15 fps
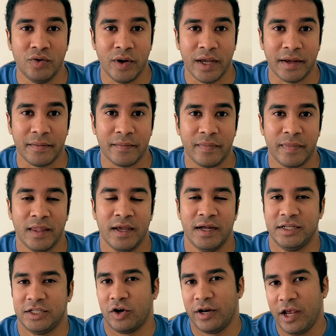doing.
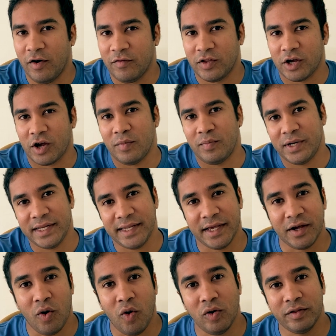So only after
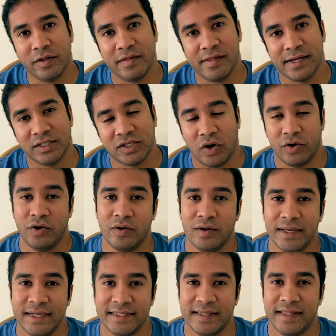completing all the things on your
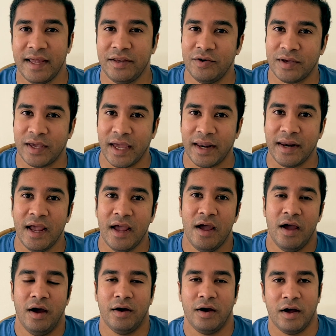list, then you can
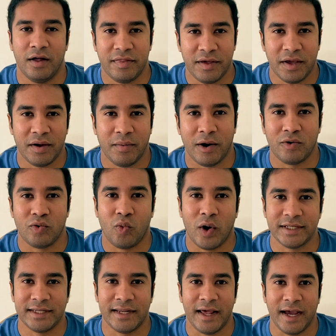think about
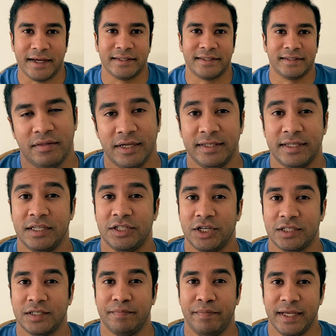what's next. This is
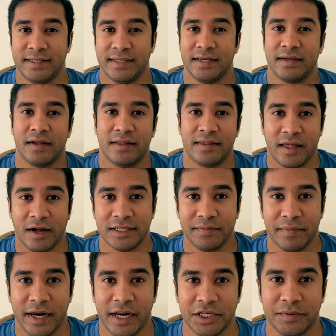just basic
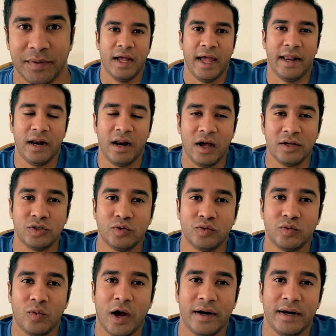task management. And last
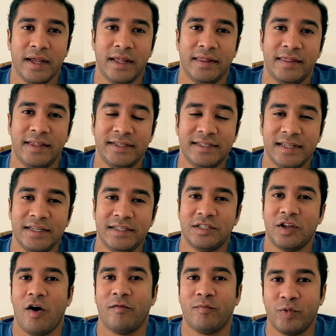one in this
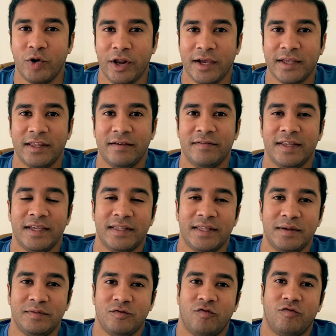list of productivity
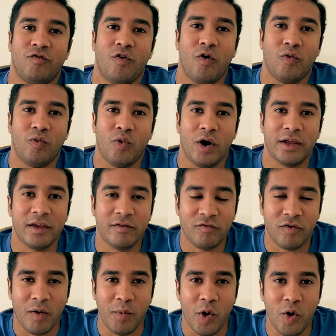tips for working
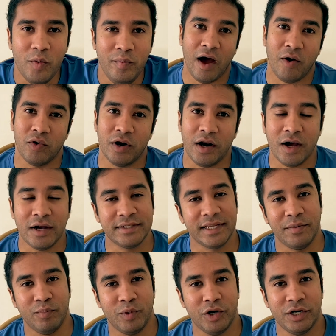from home, our last
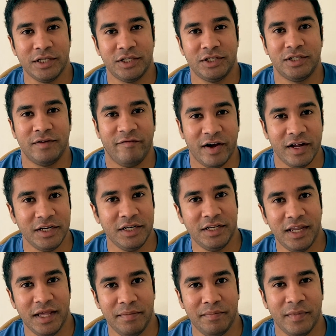and bonus fun
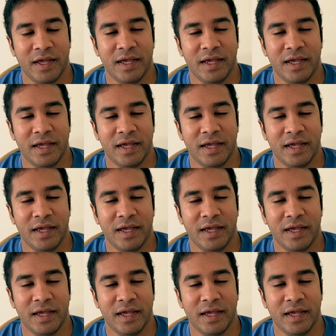tip